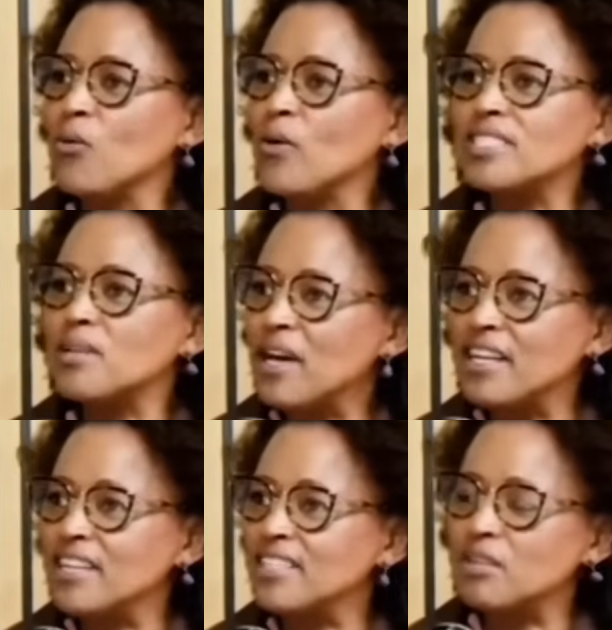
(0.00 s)
Where's the
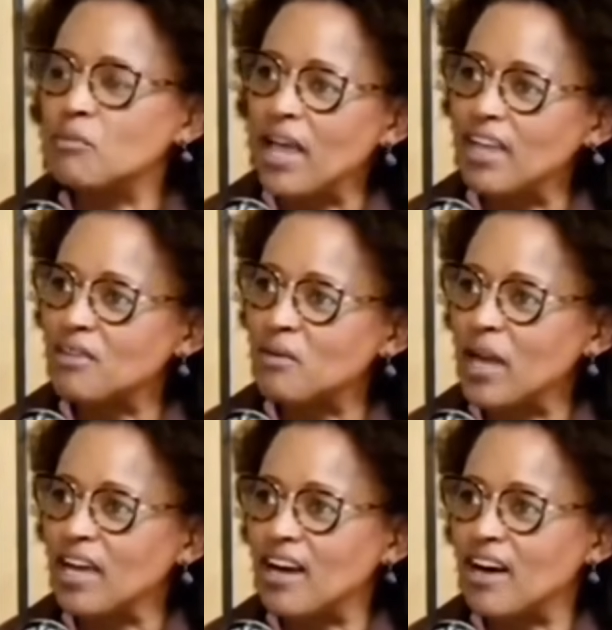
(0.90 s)
money? Is it back in the
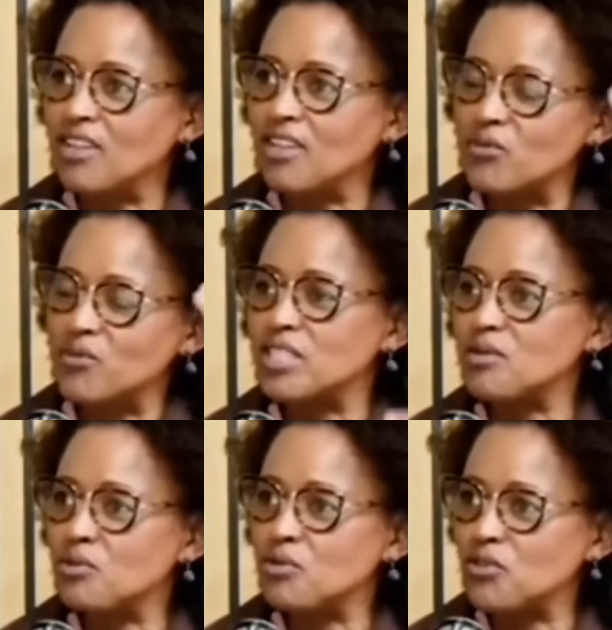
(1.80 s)
bank account? Can we
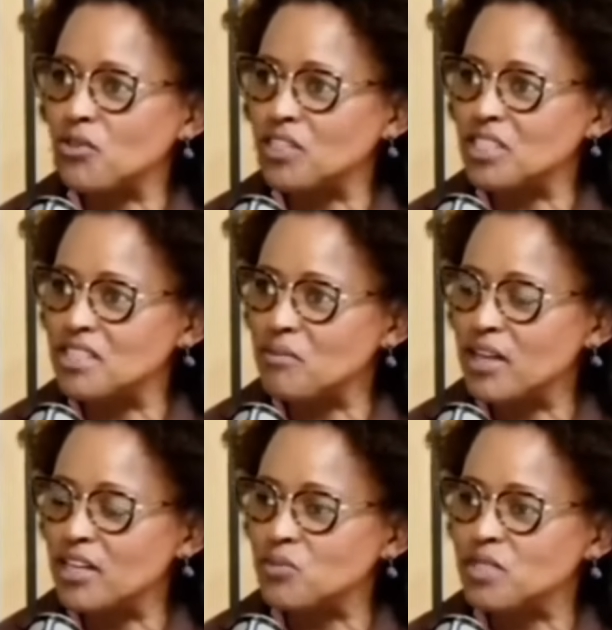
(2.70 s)
see proof of it in the
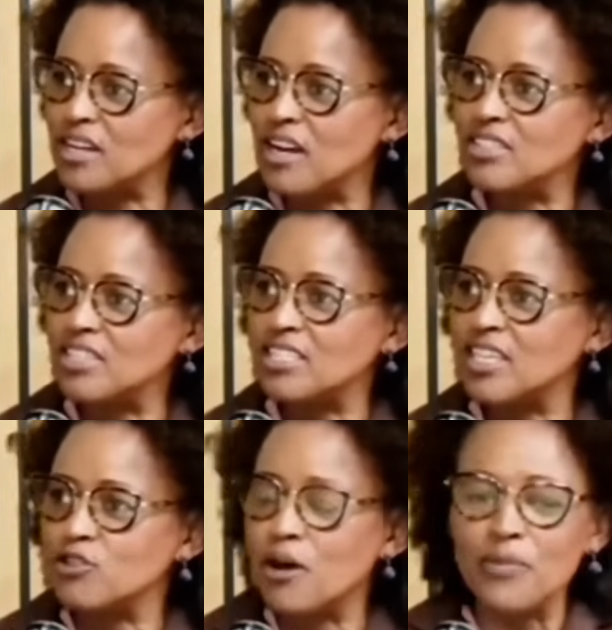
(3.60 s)
management accounts,
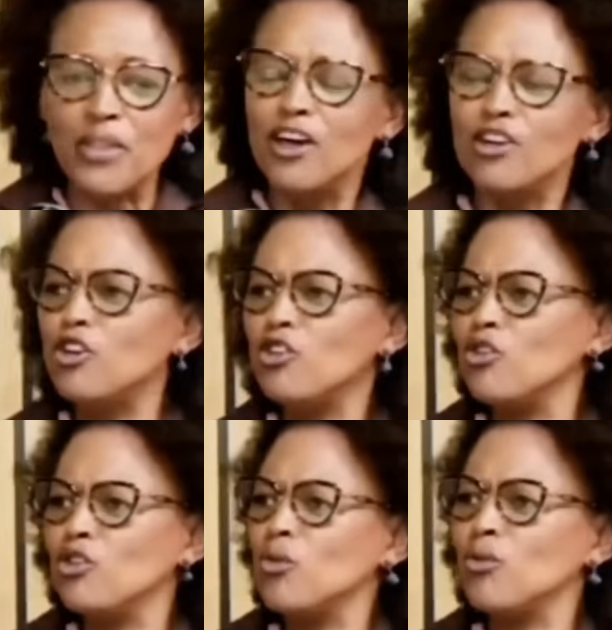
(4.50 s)
etc.?
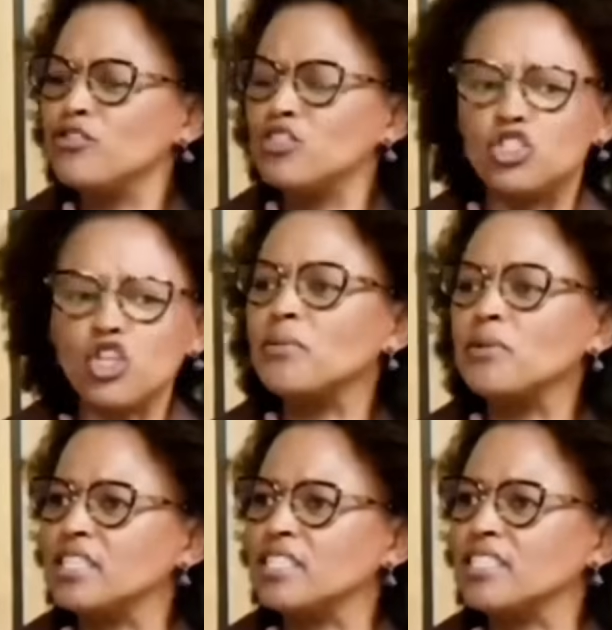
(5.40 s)
No, we've
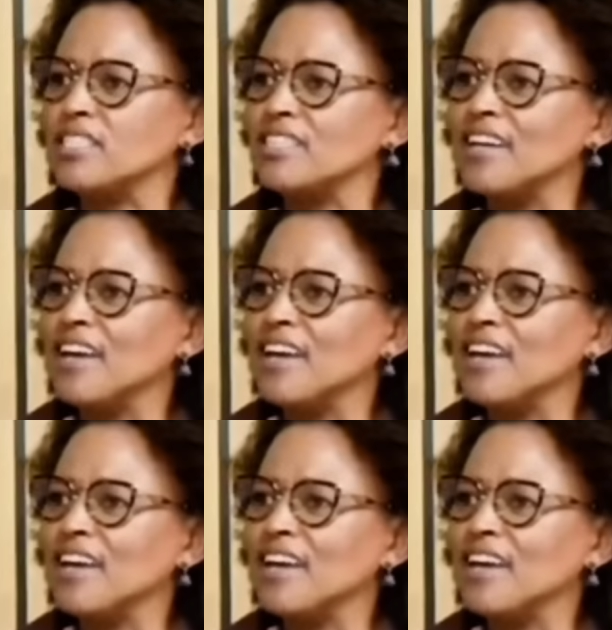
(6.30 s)
stopped it.